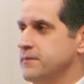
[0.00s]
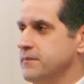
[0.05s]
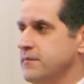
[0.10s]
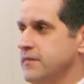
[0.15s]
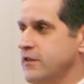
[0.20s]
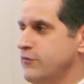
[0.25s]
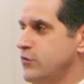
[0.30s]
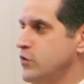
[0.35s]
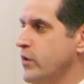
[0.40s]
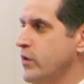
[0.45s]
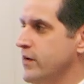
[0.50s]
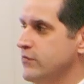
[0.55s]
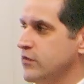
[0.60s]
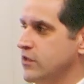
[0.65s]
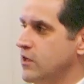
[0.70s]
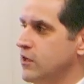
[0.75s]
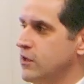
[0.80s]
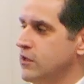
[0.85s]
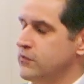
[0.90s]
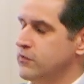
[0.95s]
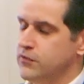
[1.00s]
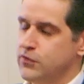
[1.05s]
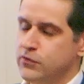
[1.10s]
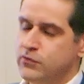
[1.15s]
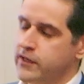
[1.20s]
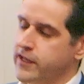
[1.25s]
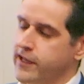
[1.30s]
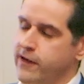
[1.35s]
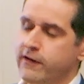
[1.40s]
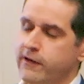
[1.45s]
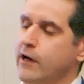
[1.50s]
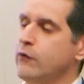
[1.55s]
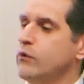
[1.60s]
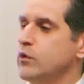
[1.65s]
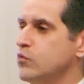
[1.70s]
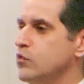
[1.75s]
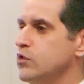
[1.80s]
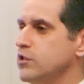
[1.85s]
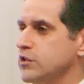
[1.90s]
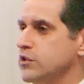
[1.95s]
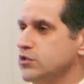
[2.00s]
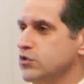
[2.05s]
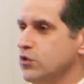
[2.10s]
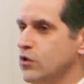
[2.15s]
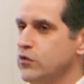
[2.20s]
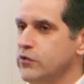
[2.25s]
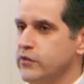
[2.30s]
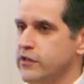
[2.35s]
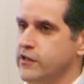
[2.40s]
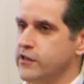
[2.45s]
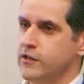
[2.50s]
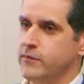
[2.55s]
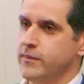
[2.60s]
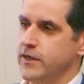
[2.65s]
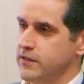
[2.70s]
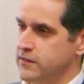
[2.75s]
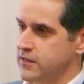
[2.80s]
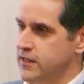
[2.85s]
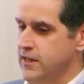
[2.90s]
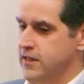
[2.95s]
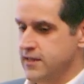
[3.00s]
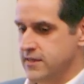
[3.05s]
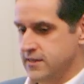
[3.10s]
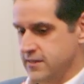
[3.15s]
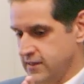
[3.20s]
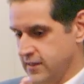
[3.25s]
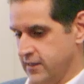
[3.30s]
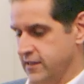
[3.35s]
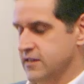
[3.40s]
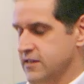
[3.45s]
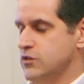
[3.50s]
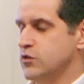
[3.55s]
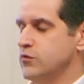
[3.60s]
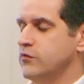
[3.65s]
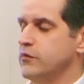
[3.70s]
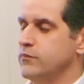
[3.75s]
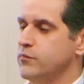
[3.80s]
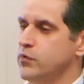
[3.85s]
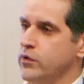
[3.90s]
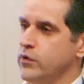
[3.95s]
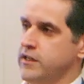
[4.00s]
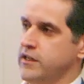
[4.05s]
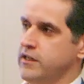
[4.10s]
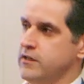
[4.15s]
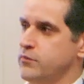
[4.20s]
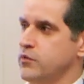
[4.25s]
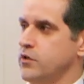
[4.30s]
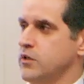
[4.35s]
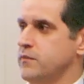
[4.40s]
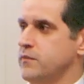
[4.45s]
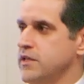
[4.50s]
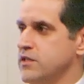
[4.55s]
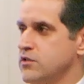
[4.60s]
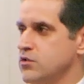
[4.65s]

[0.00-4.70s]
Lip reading: If you have a car, you don't care how it works. All you care about is it gets you from point A to point B.